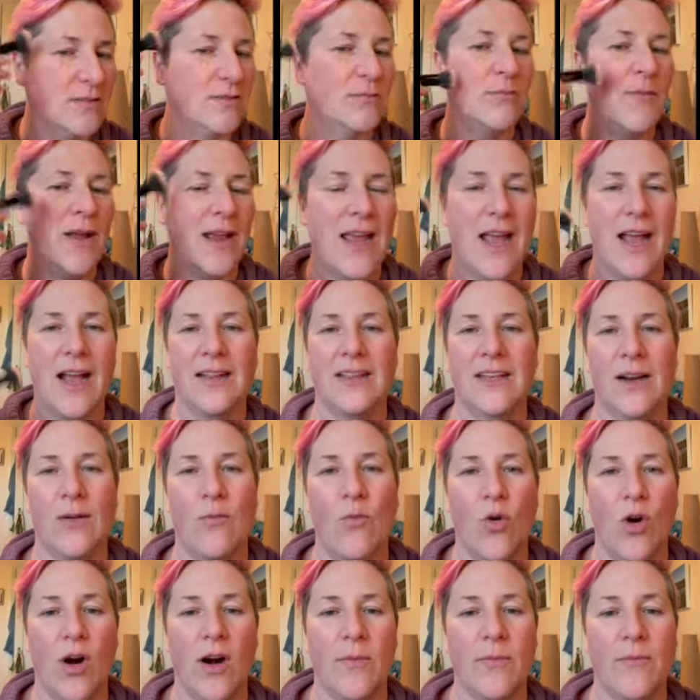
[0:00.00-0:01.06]
making a little
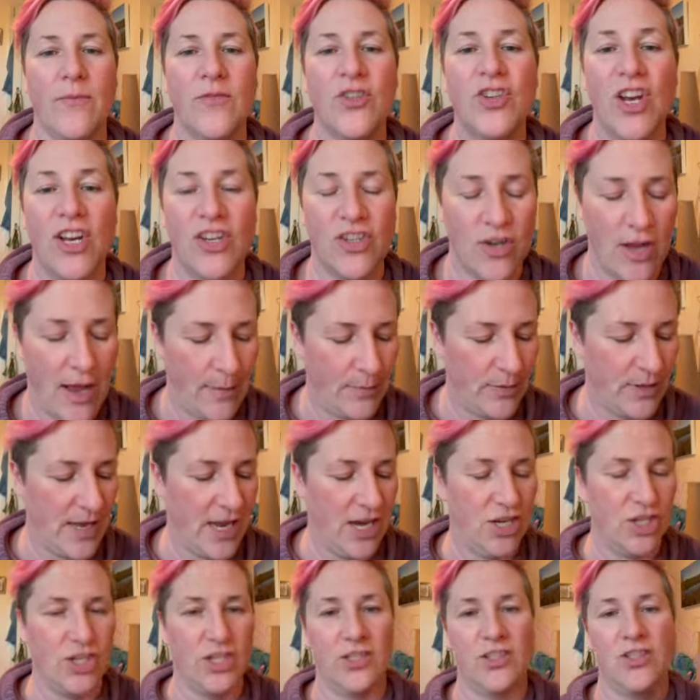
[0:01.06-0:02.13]
more gentle
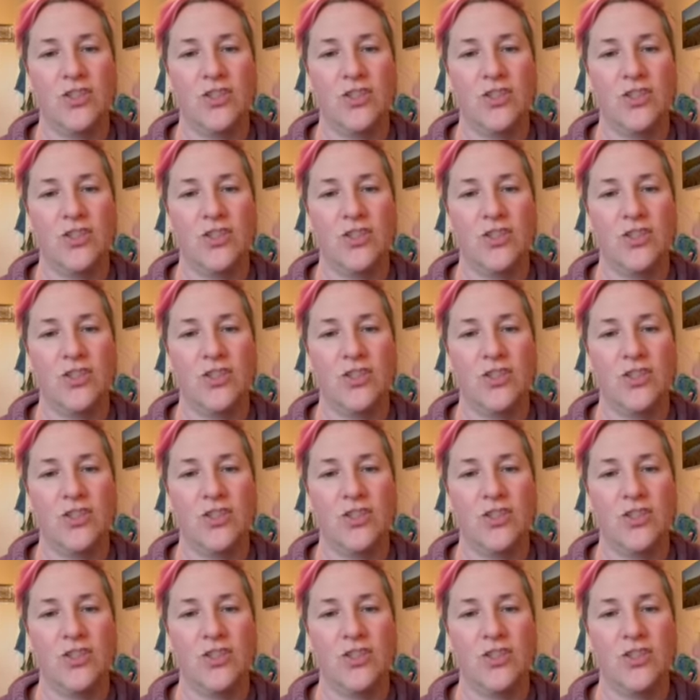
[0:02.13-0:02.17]
application.